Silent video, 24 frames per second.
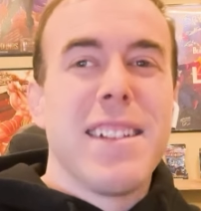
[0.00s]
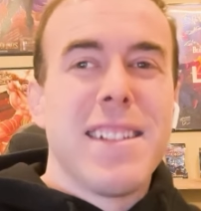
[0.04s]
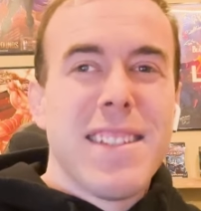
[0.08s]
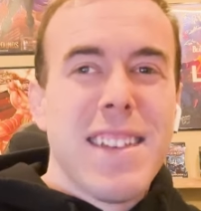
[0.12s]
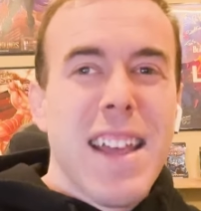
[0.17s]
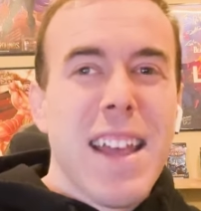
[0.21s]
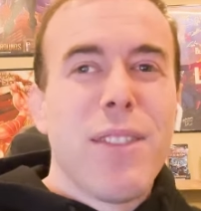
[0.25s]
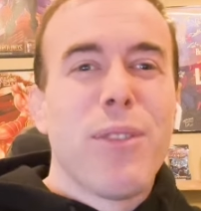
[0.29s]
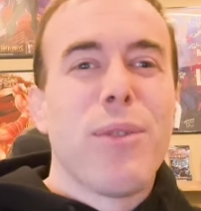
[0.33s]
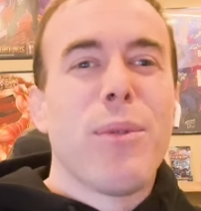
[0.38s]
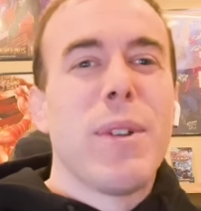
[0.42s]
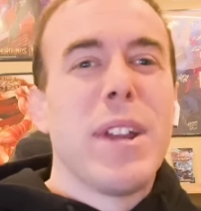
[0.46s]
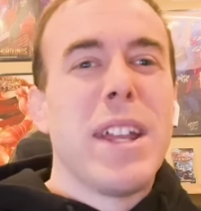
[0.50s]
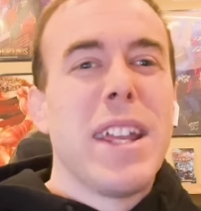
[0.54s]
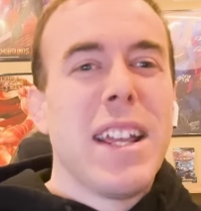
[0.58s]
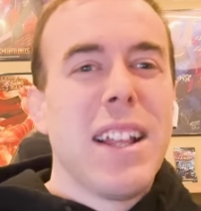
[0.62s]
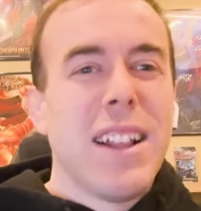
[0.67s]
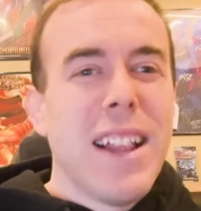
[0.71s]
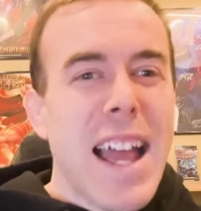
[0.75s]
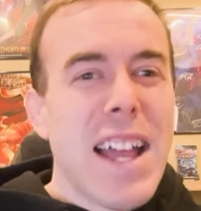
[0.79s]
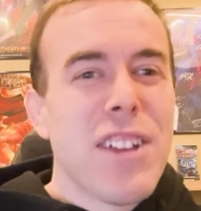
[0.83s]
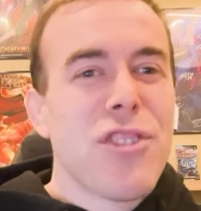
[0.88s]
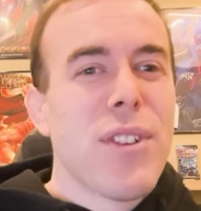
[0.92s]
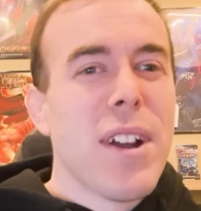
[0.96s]
set three,
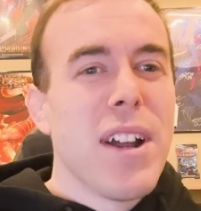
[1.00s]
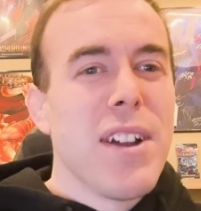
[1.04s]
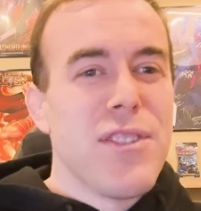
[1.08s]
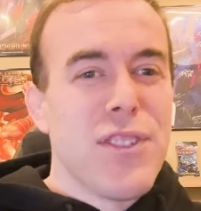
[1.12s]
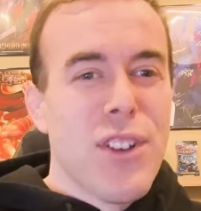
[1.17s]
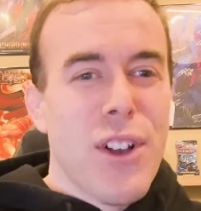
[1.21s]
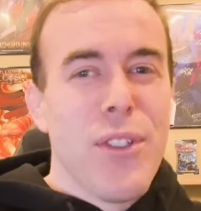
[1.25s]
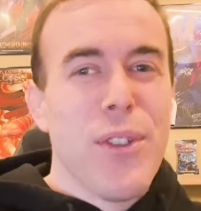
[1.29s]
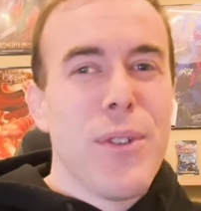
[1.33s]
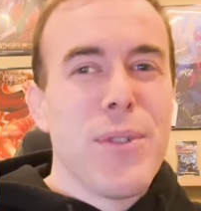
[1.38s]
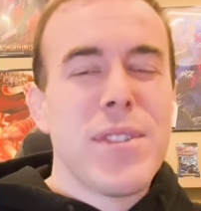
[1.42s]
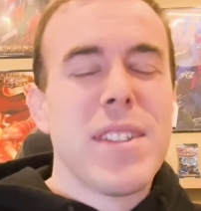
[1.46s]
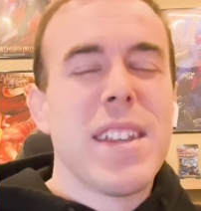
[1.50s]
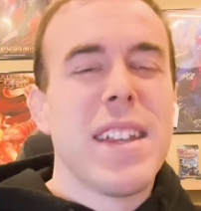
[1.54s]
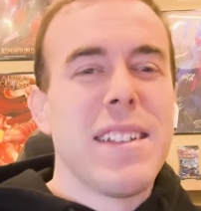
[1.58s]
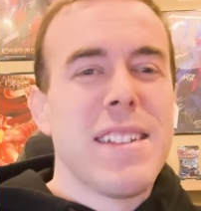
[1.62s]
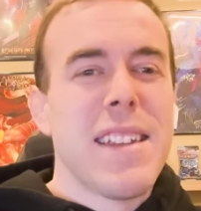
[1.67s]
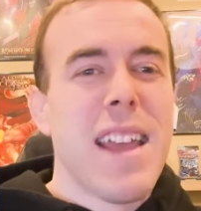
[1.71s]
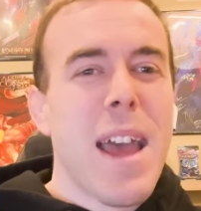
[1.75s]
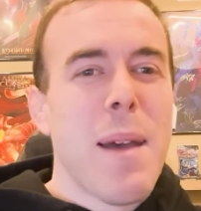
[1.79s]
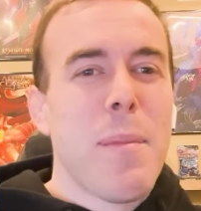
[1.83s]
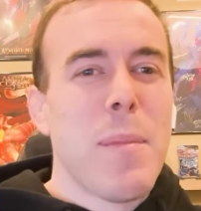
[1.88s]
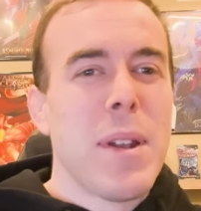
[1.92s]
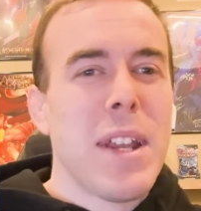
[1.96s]
Clash Grounds, all those things
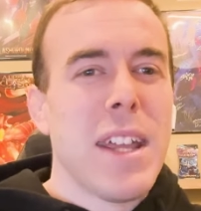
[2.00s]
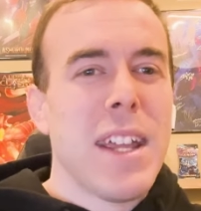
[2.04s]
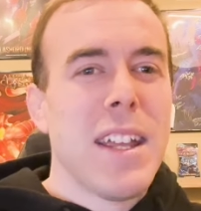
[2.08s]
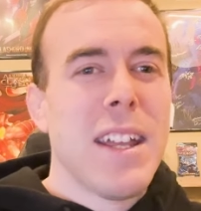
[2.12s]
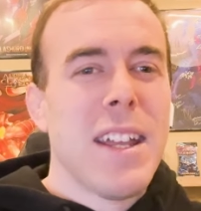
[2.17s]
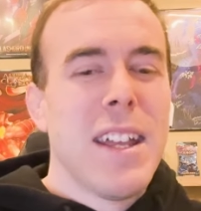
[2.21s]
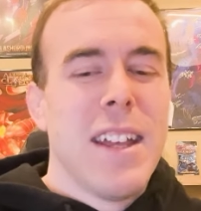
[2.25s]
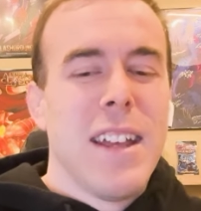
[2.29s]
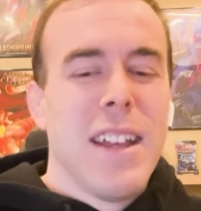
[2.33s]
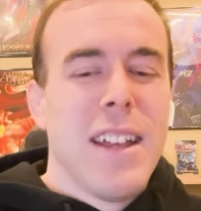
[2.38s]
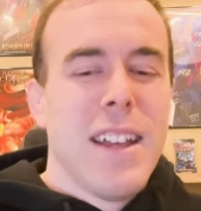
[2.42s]
happening,